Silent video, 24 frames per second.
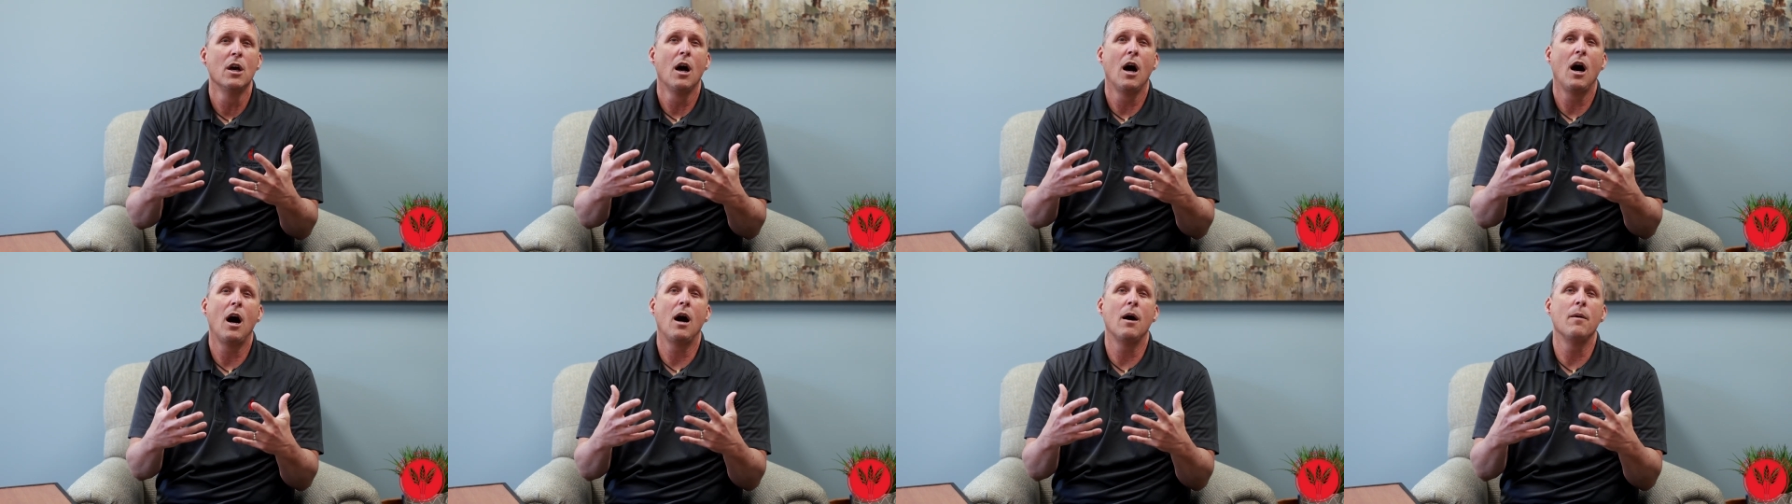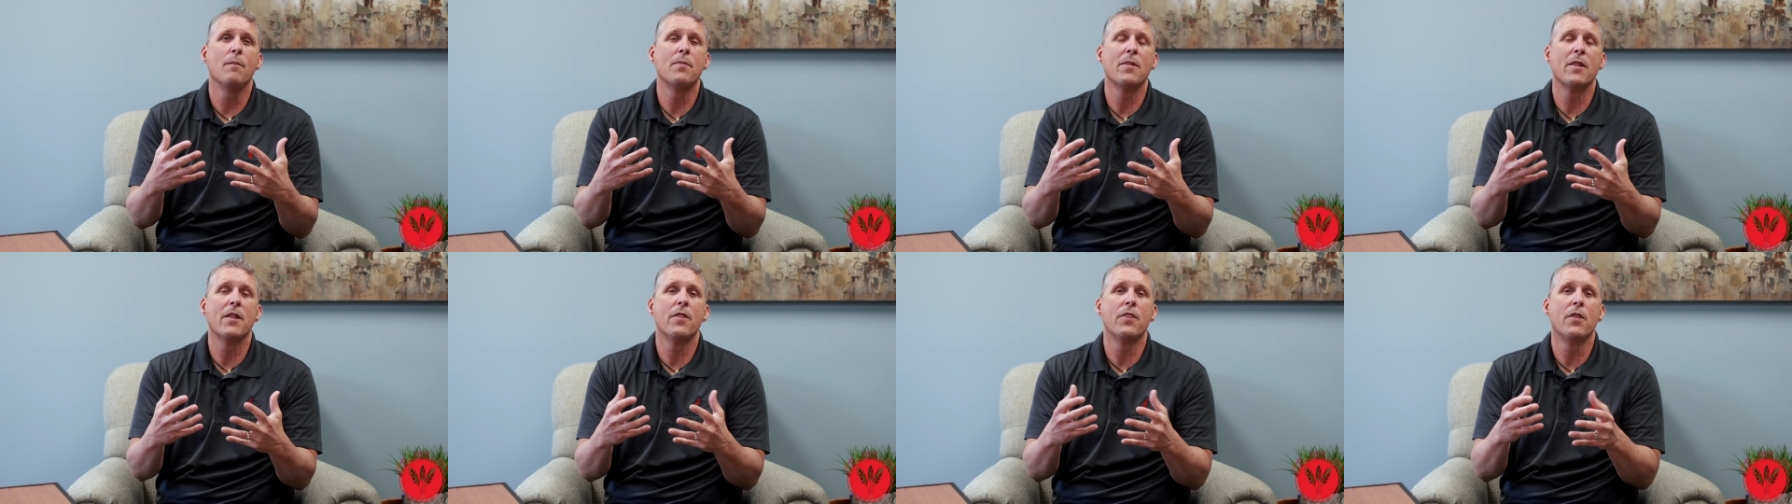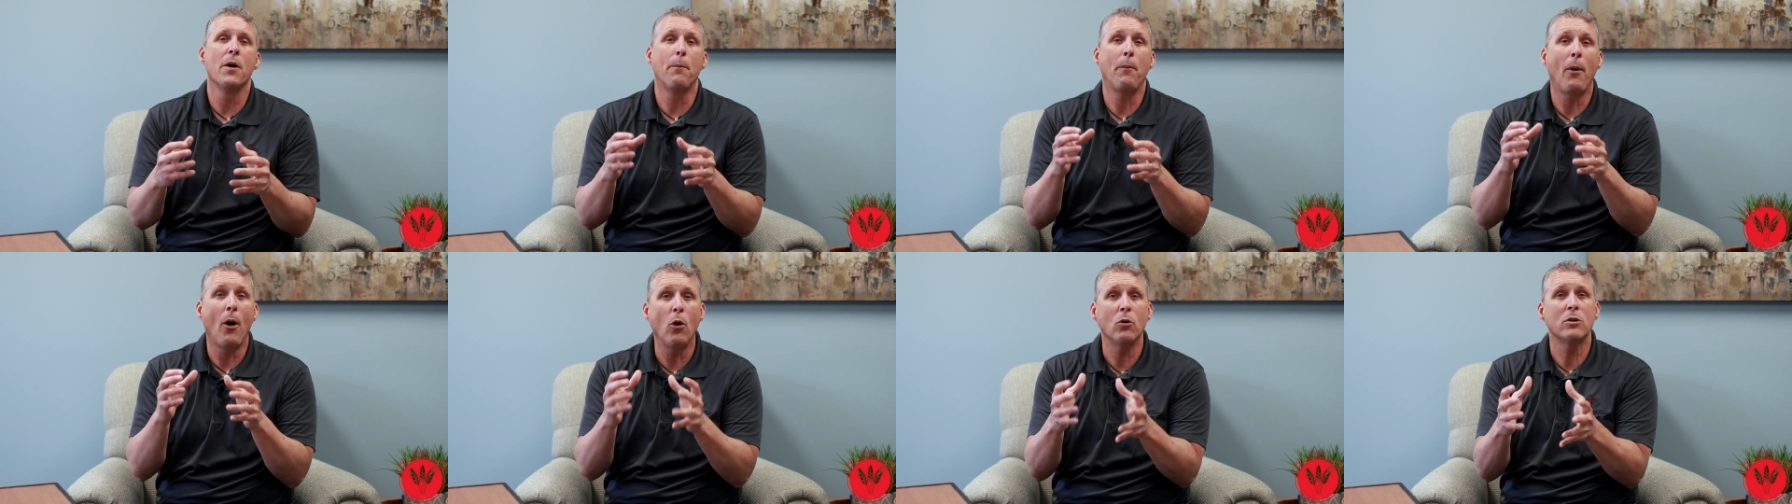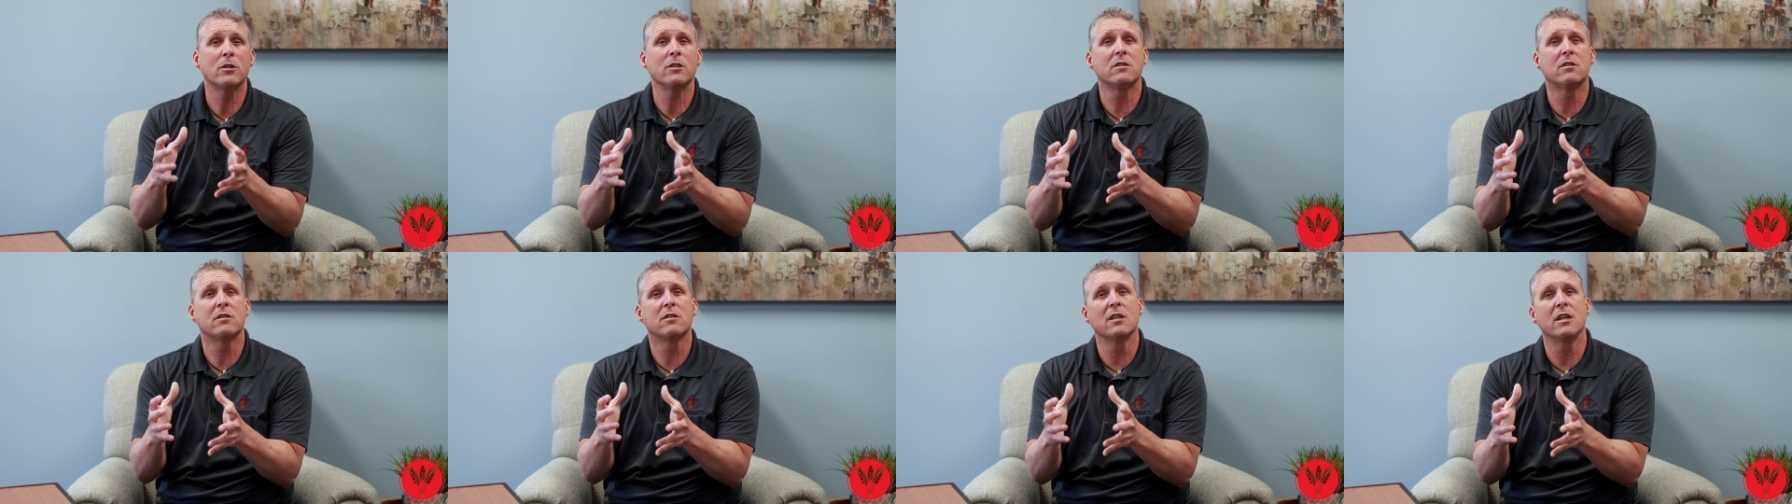the
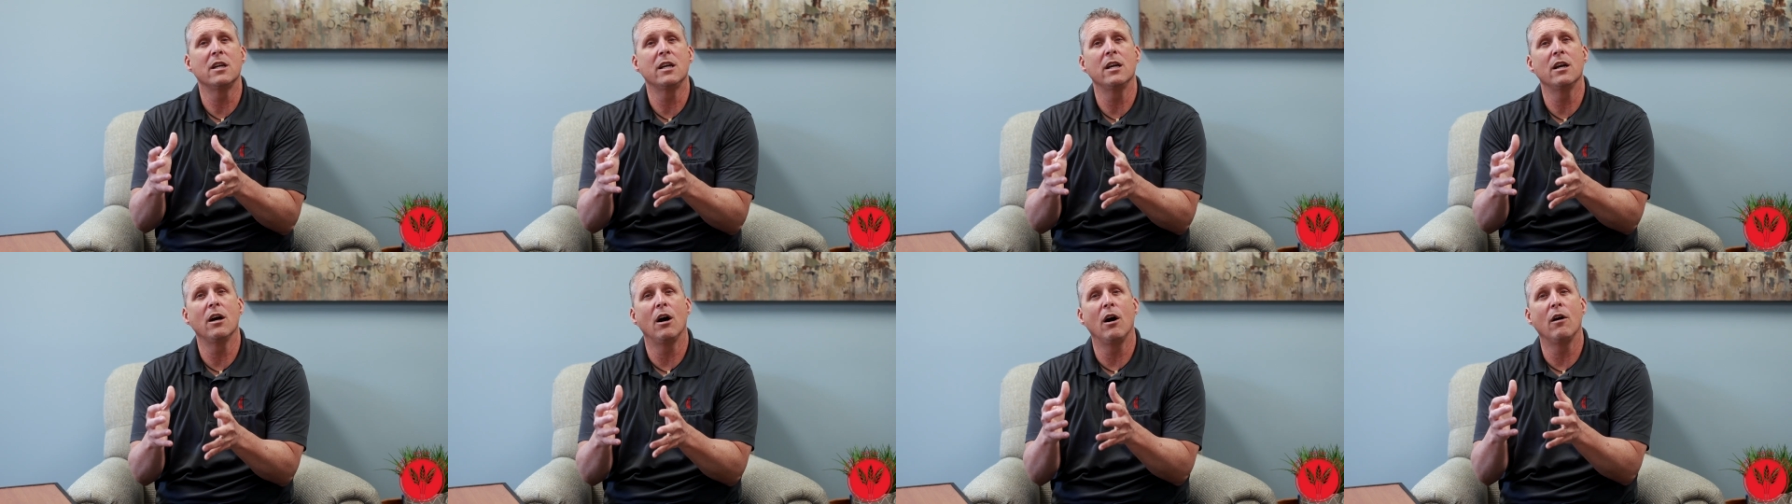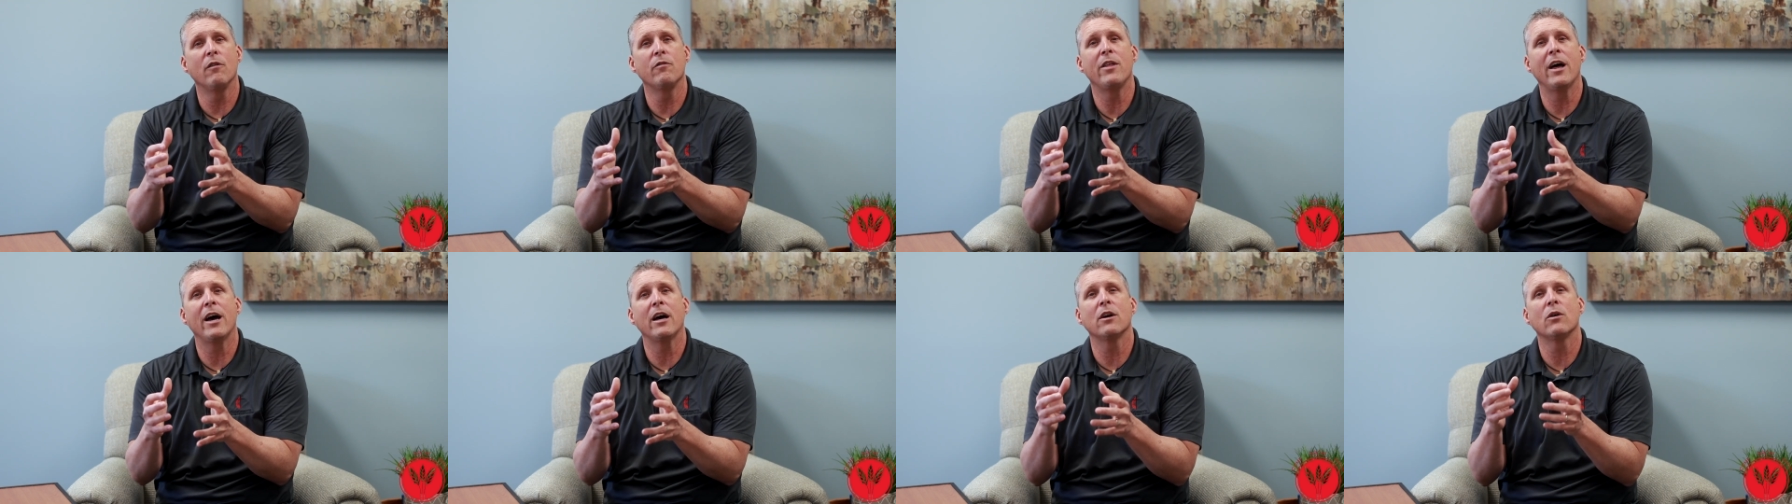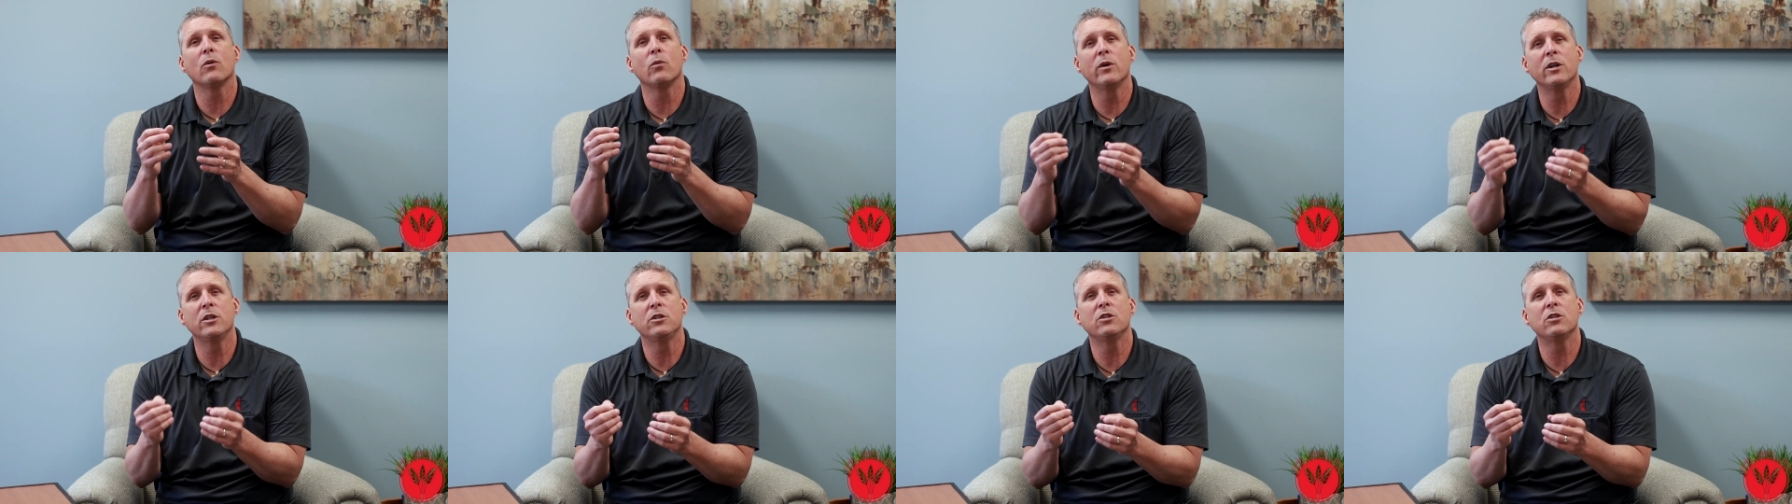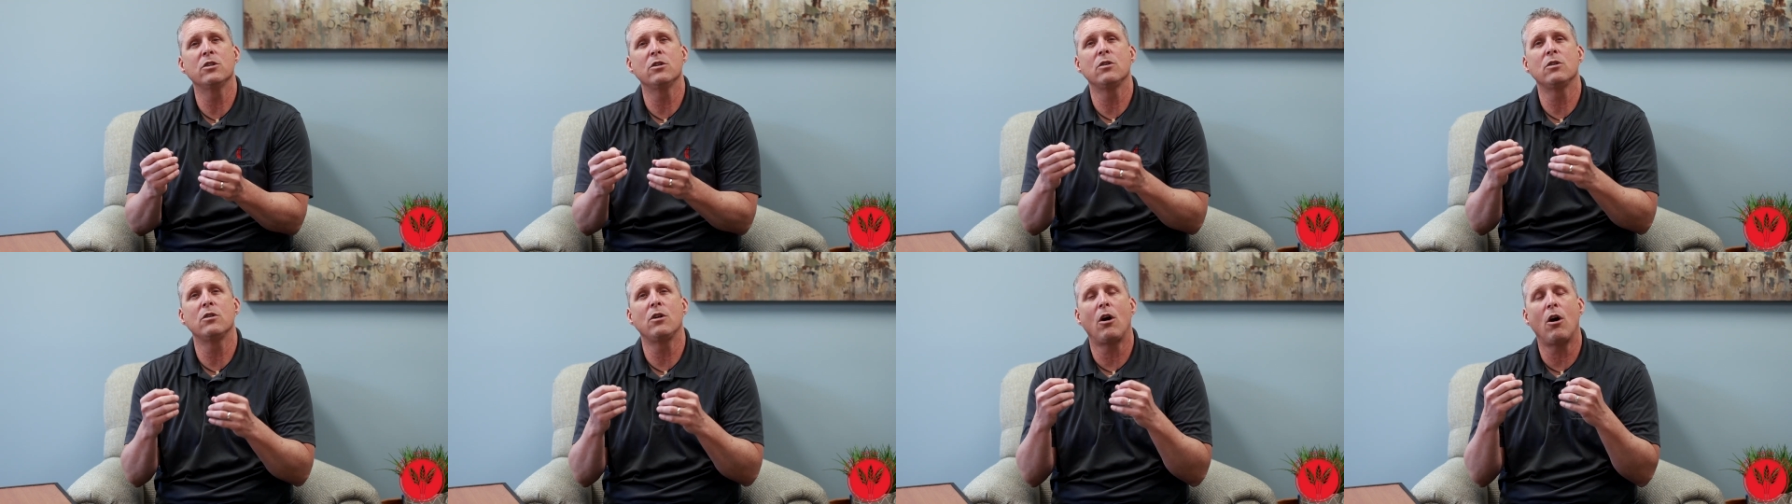potency of that
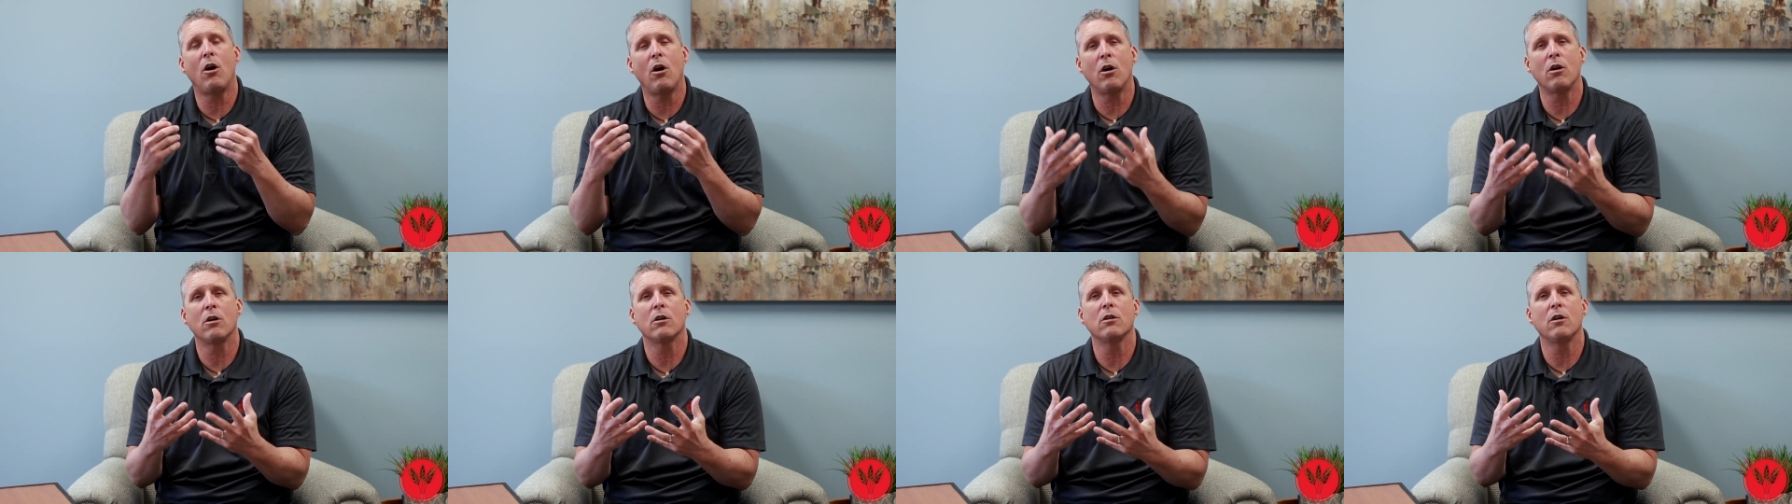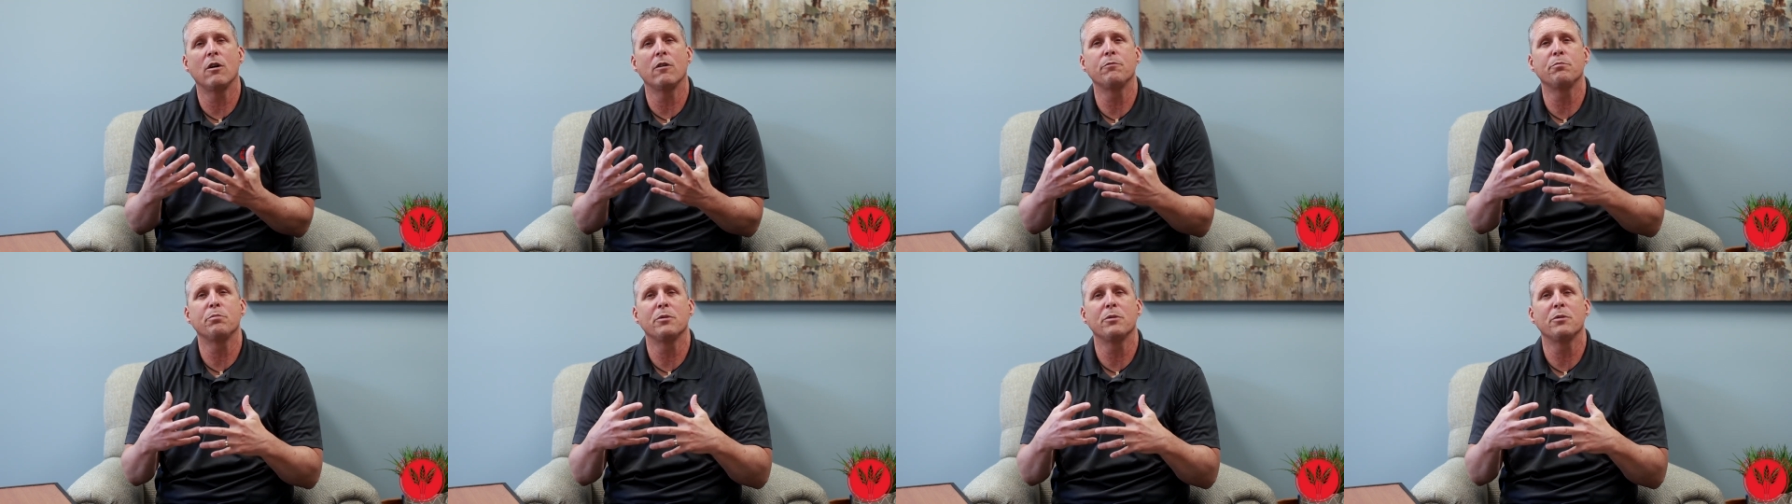original heart of